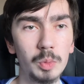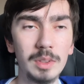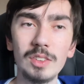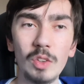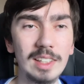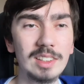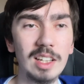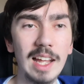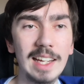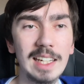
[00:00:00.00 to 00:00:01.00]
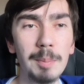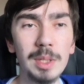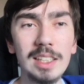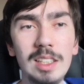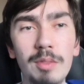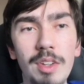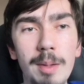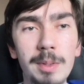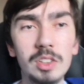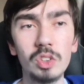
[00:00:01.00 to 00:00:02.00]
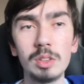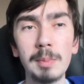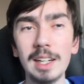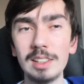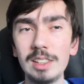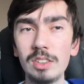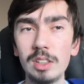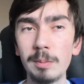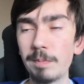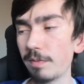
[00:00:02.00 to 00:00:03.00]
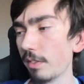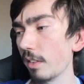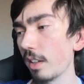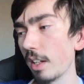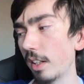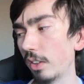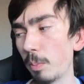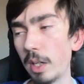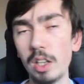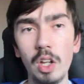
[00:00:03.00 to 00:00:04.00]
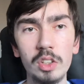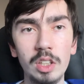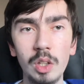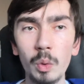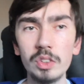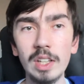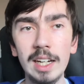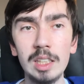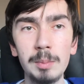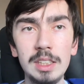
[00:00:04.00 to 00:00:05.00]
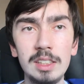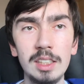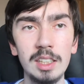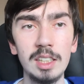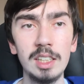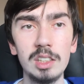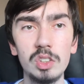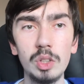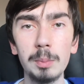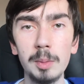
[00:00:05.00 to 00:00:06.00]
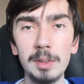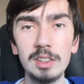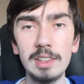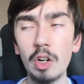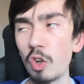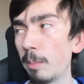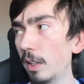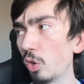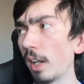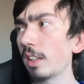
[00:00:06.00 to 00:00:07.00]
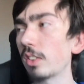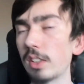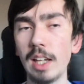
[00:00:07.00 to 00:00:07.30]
Well, no, that's a lie. I get plenty of vitamins. Just magnesium is a bit on the low side of me supplements that are in me drinks.